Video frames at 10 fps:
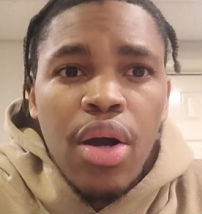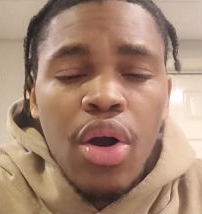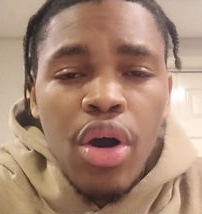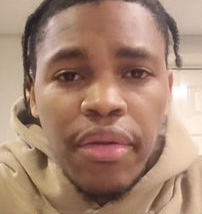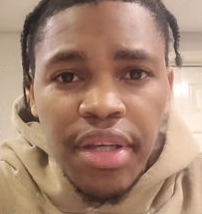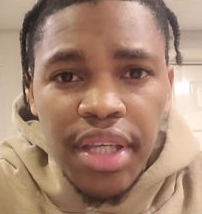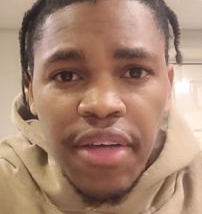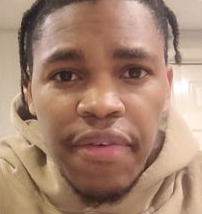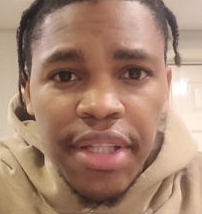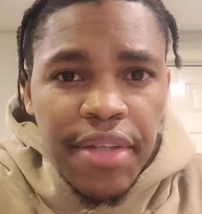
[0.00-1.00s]
on the
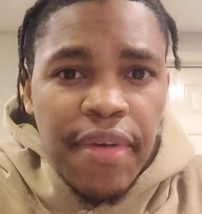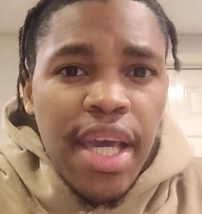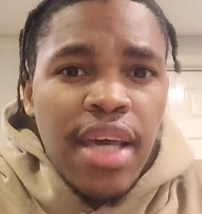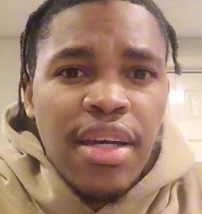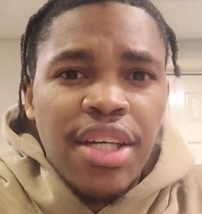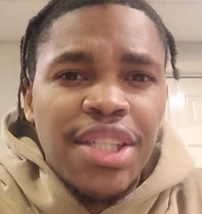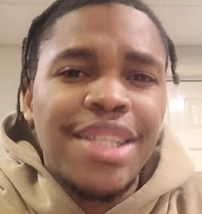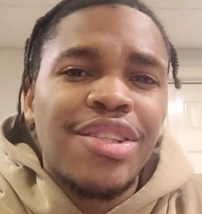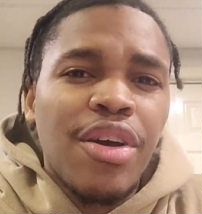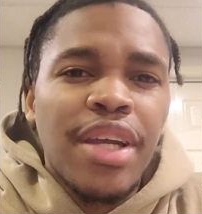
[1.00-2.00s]
defensive end, she
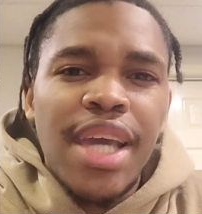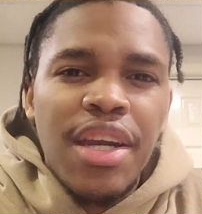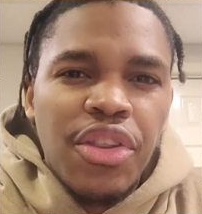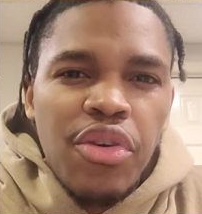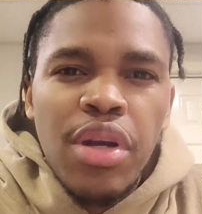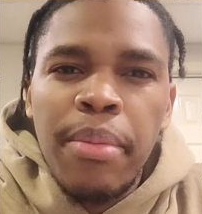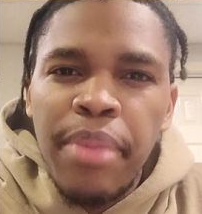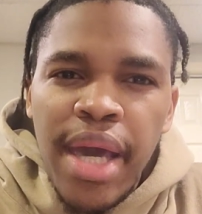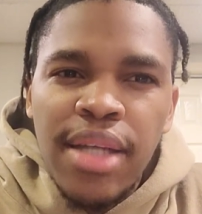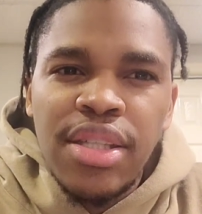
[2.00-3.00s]
started kind of throwing up
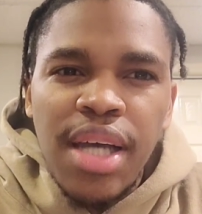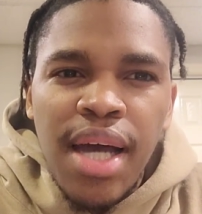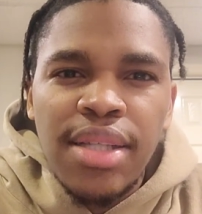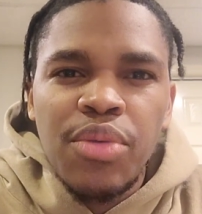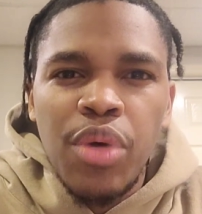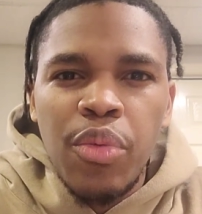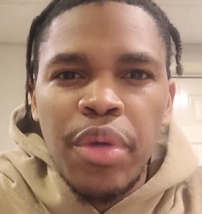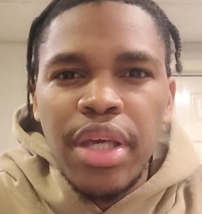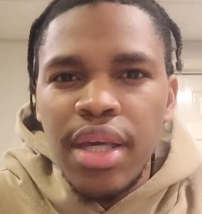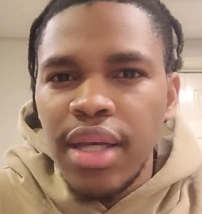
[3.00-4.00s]
bad shots. What
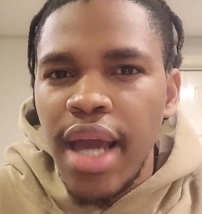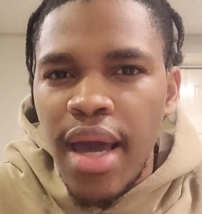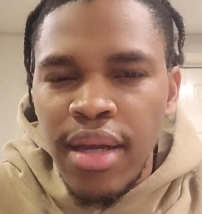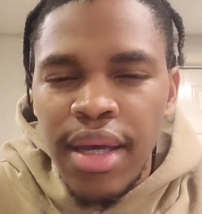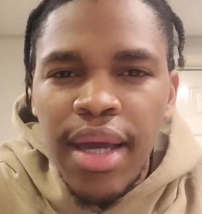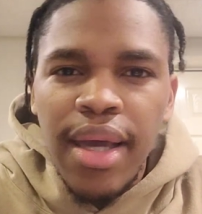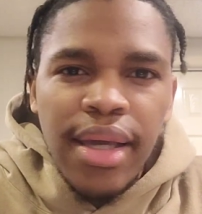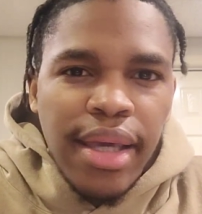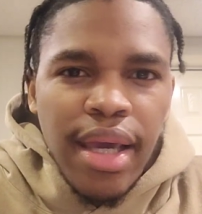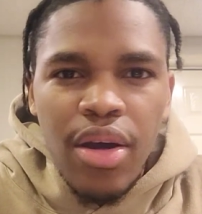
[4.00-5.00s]
we can kind of
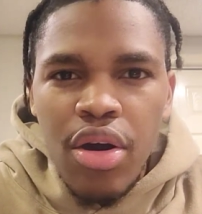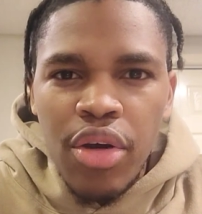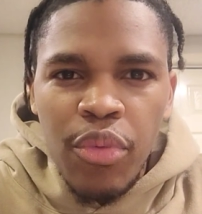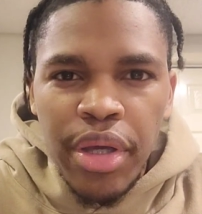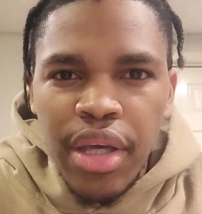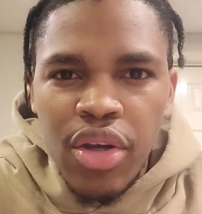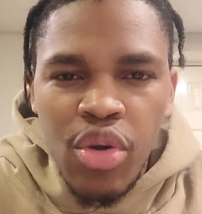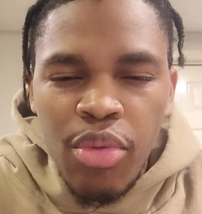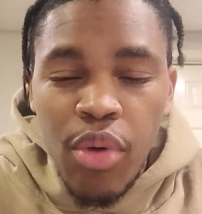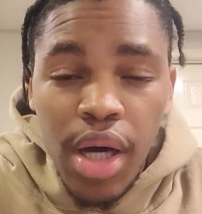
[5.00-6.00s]
get on Rike
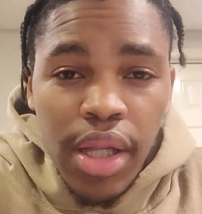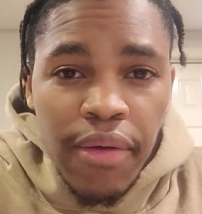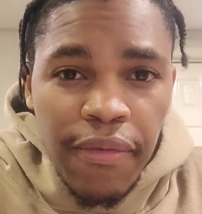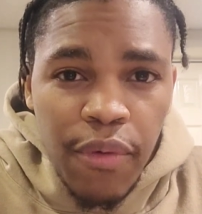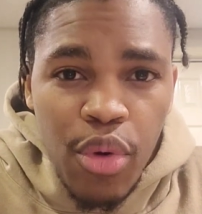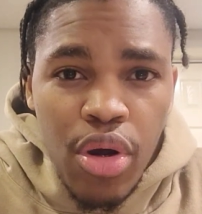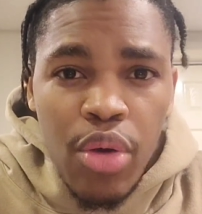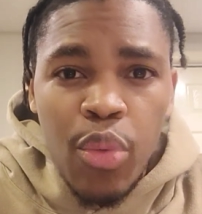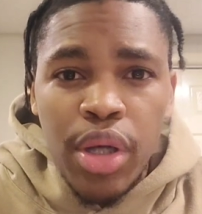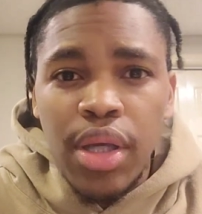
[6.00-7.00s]
Agumbawale for,
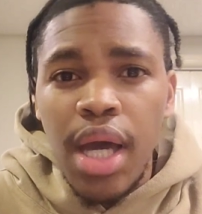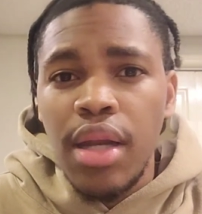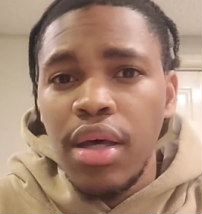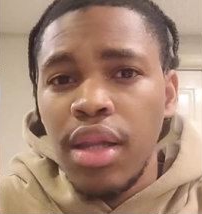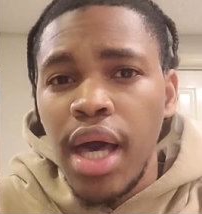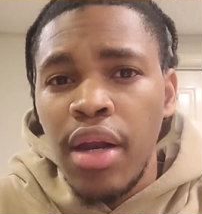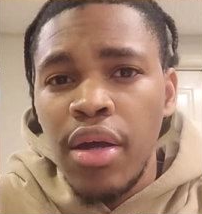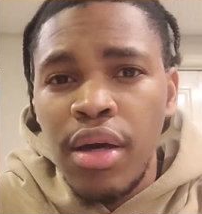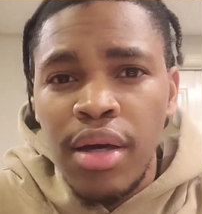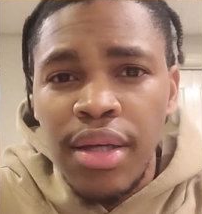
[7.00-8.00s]
what kind of a lot
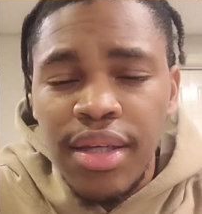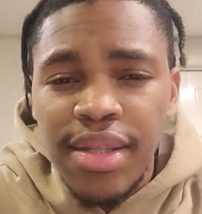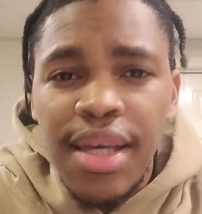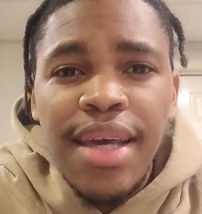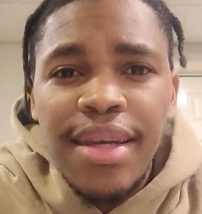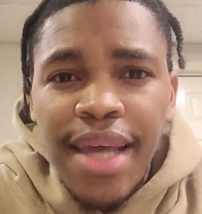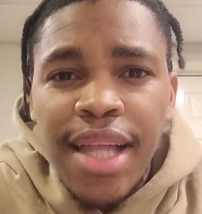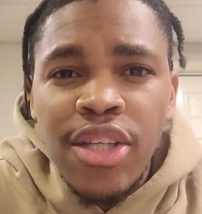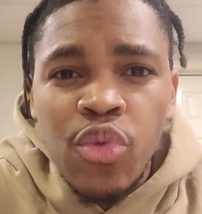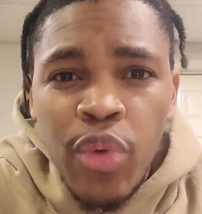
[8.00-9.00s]
of
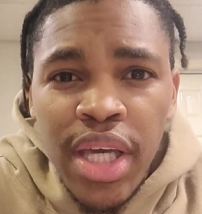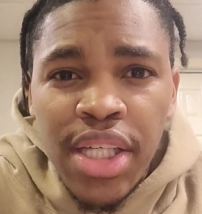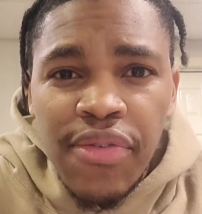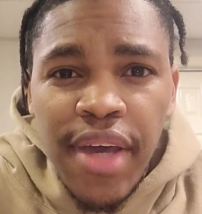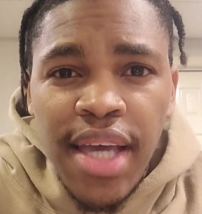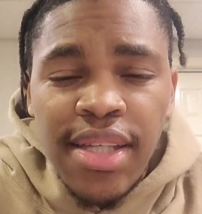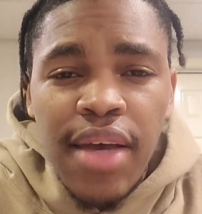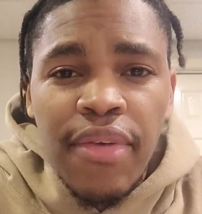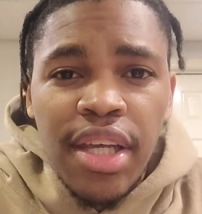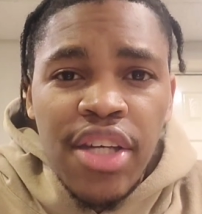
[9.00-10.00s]
Dallas Wings fans
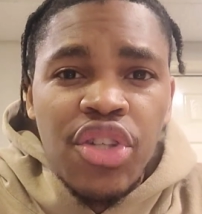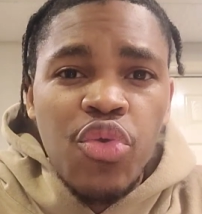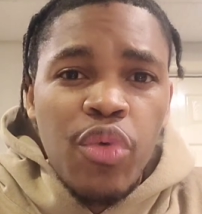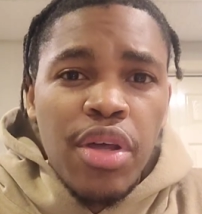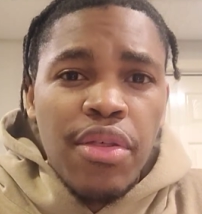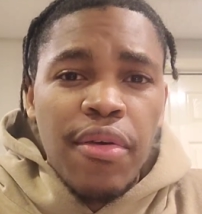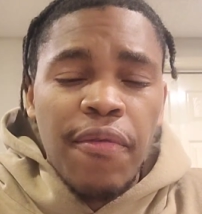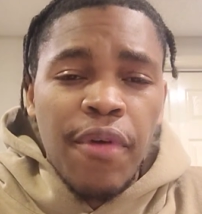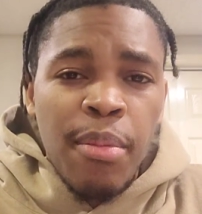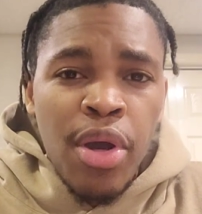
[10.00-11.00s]
have an issue with
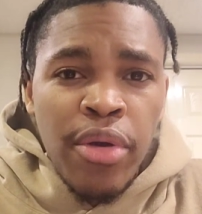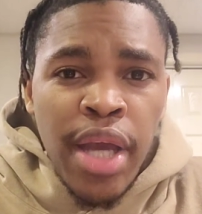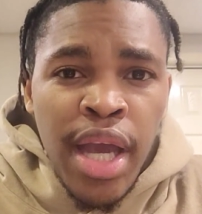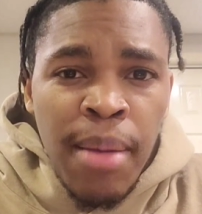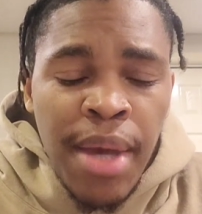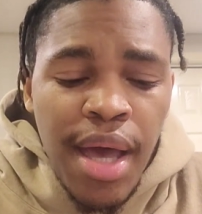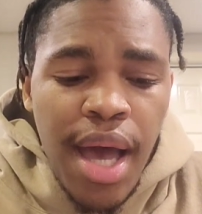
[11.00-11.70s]
from her game.